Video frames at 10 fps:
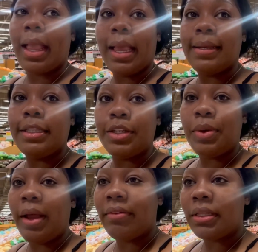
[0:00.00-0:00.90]
Can't do
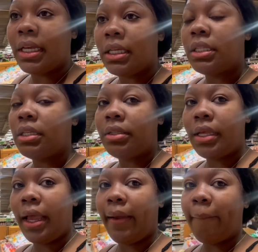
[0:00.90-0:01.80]
everything
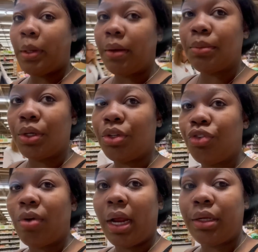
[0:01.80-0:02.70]
today, but I'm gonna
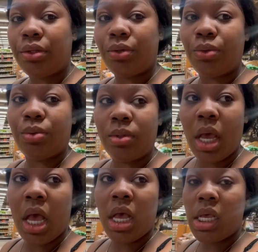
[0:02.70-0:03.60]
try to do
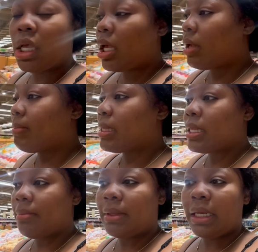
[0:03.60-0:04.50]

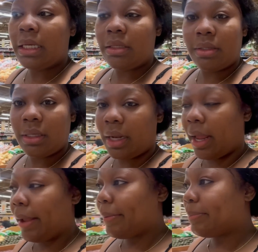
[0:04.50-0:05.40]
some things today.